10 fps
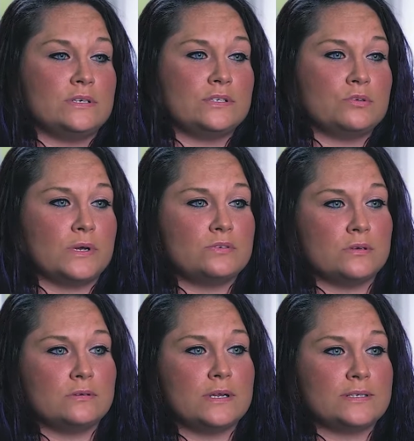
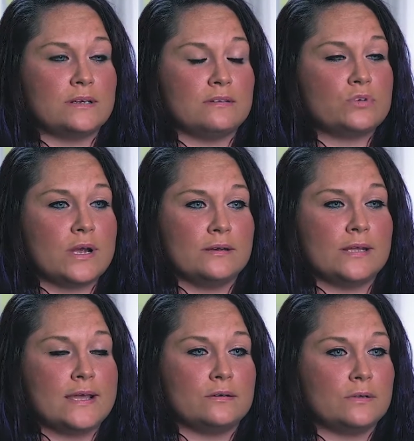situation instead of trying to
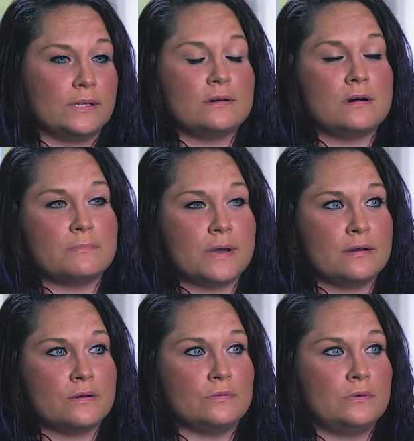handle it on my
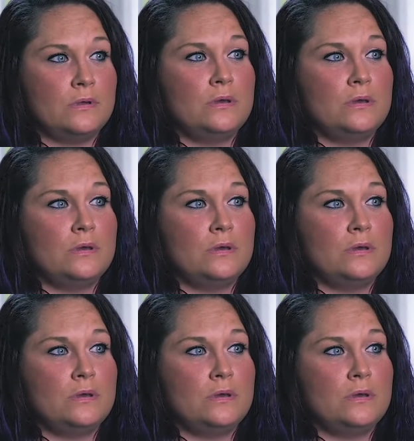own.